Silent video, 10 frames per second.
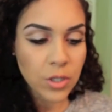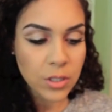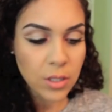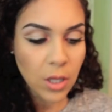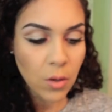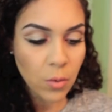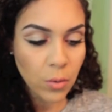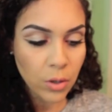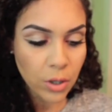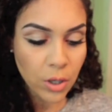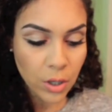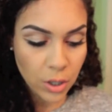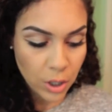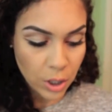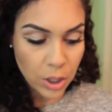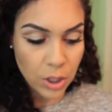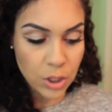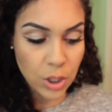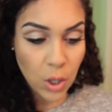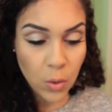which is the cooler
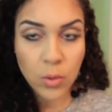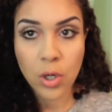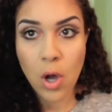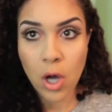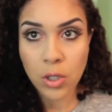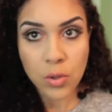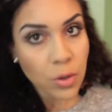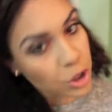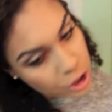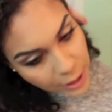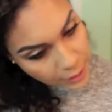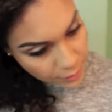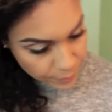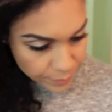toned contour shade.